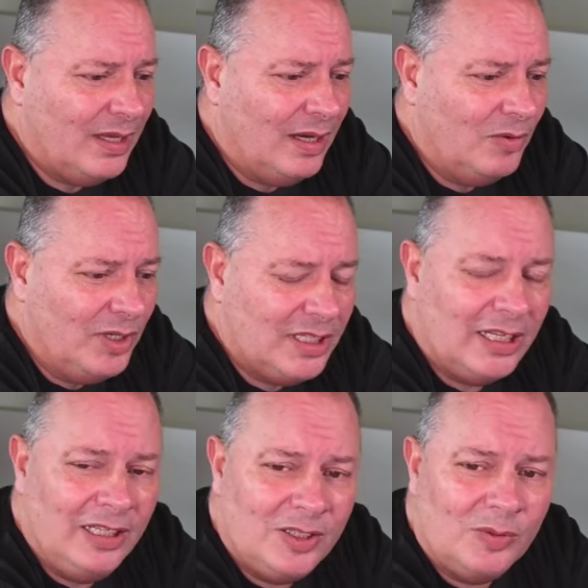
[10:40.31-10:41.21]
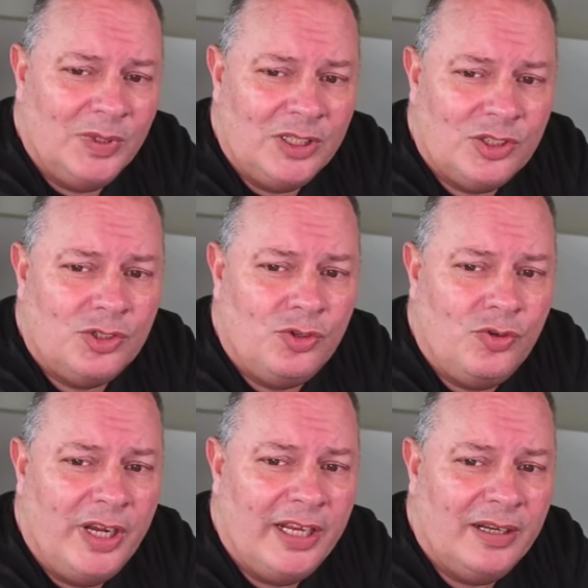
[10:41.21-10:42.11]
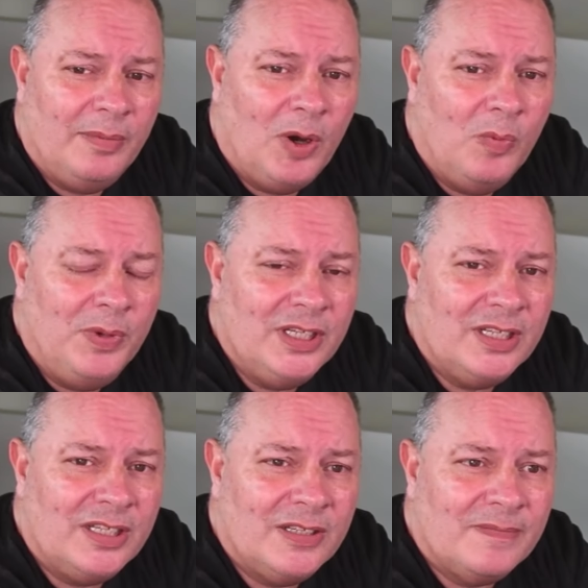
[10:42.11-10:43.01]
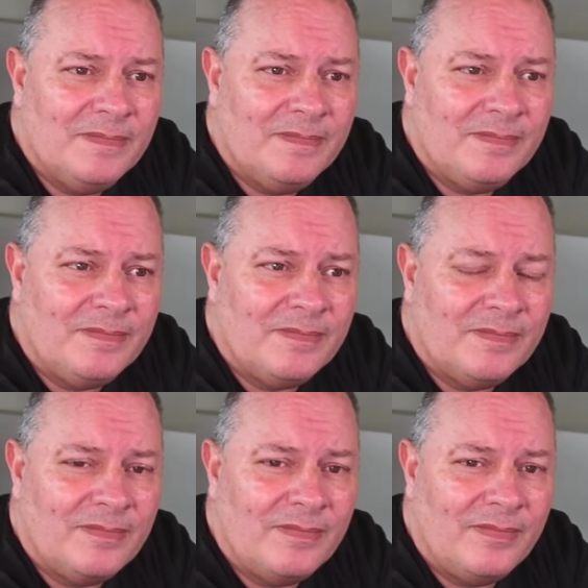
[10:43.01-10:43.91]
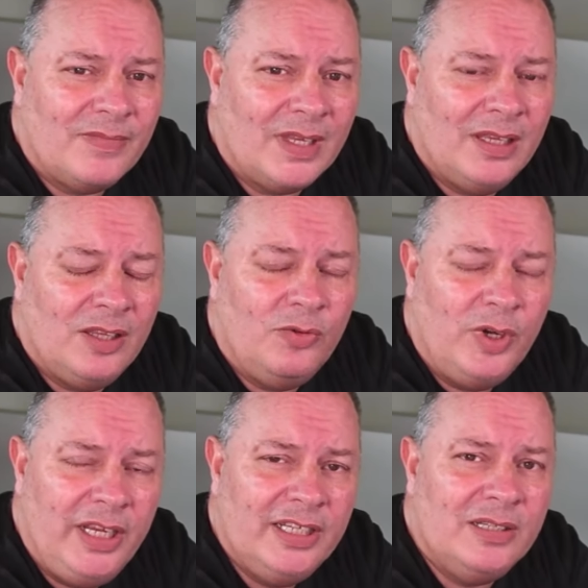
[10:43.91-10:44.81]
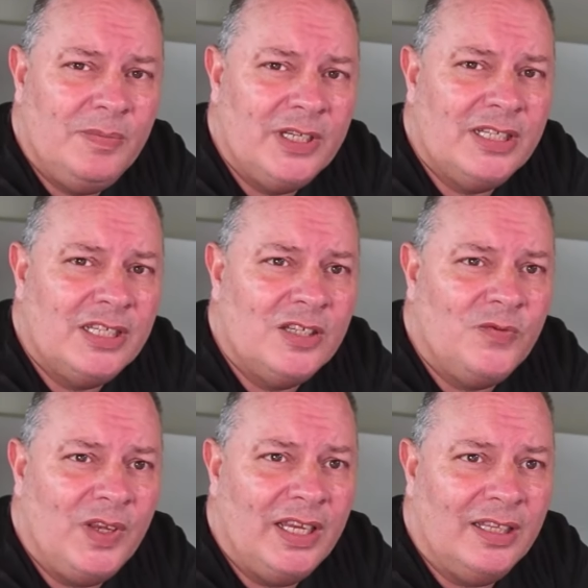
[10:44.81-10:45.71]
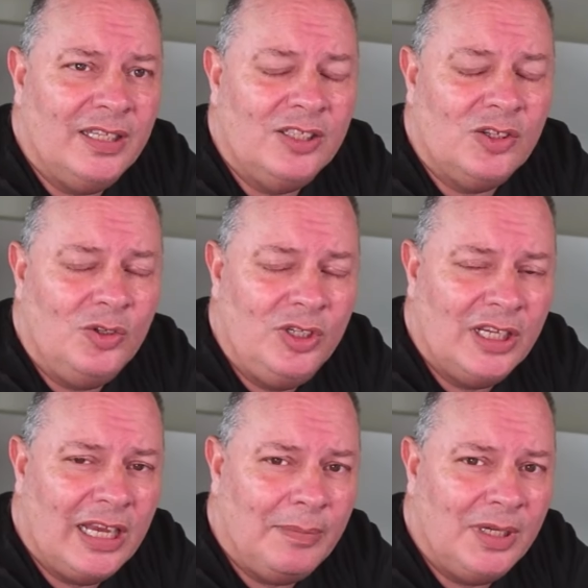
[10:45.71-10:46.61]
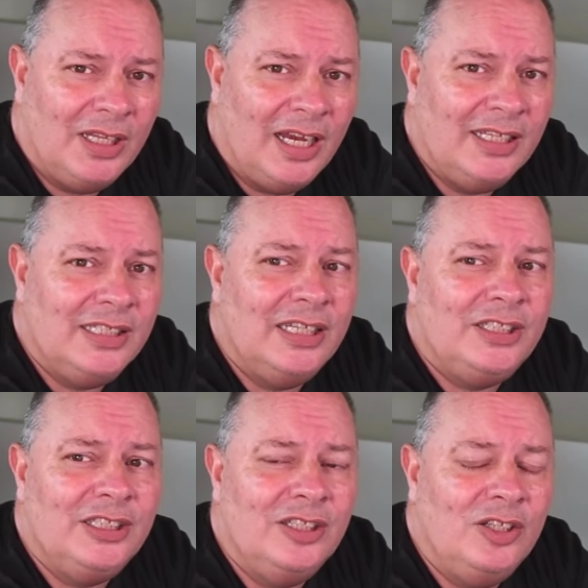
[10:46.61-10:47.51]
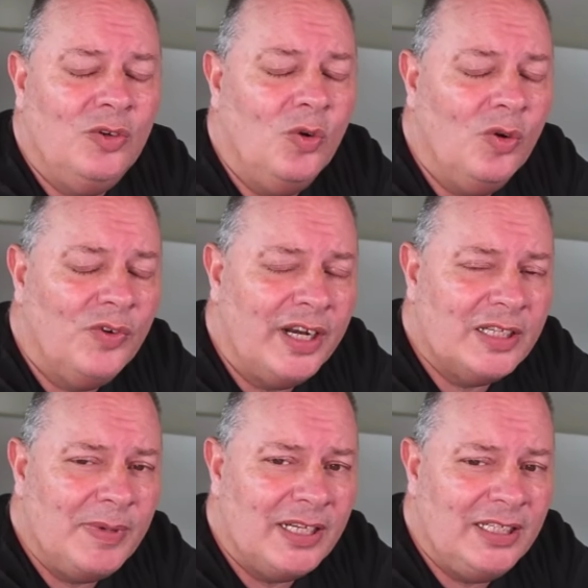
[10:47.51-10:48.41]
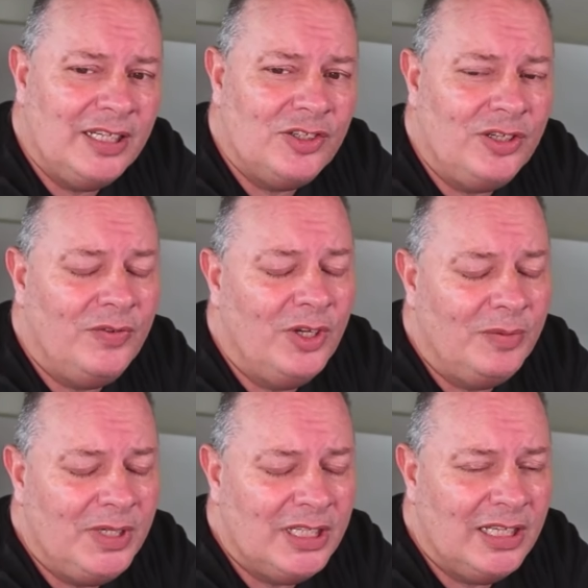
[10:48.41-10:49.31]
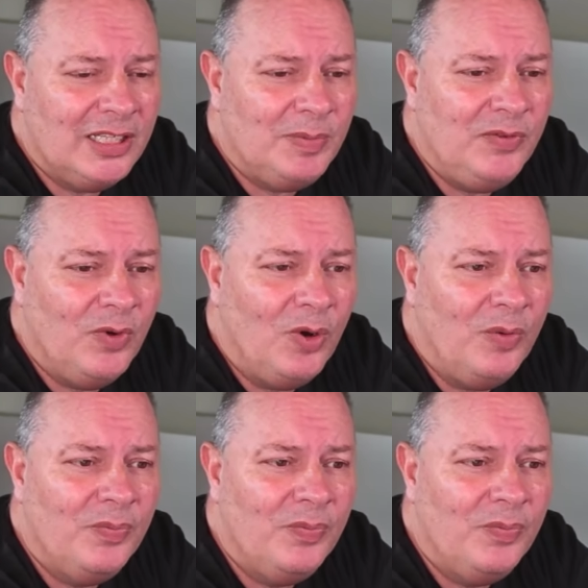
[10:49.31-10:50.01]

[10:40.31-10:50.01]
I want to tell you something straight about business. The reason businesses fail is undercapitalization and overexpectation. You've heard me say this before.